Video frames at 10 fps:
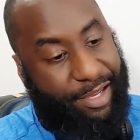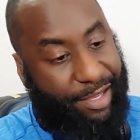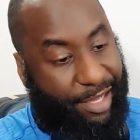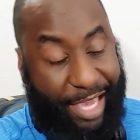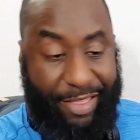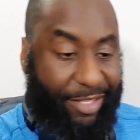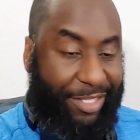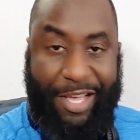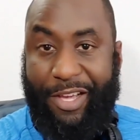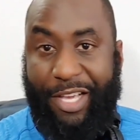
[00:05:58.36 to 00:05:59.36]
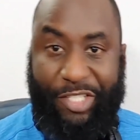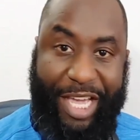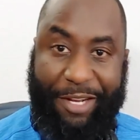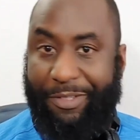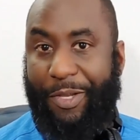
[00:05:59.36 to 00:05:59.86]
Again, this is the uncut
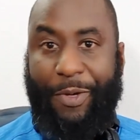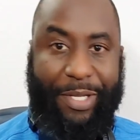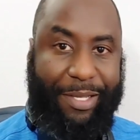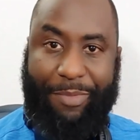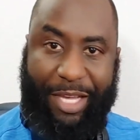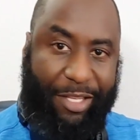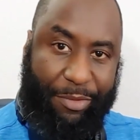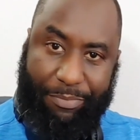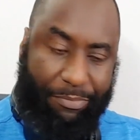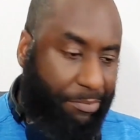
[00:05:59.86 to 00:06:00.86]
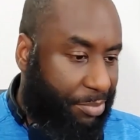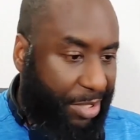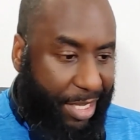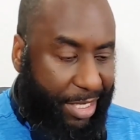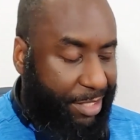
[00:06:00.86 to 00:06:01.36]
channel, so I'm not gonna
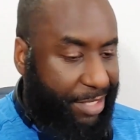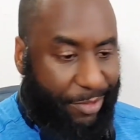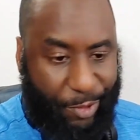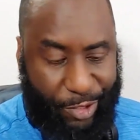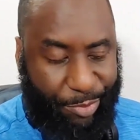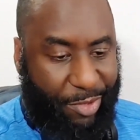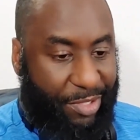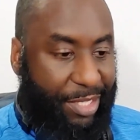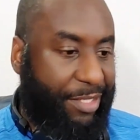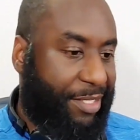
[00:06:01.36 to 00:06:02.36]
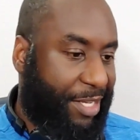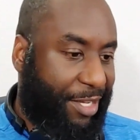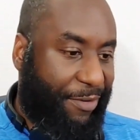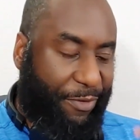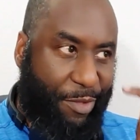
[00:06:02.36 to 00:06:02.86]
put any censorship on these uh, for the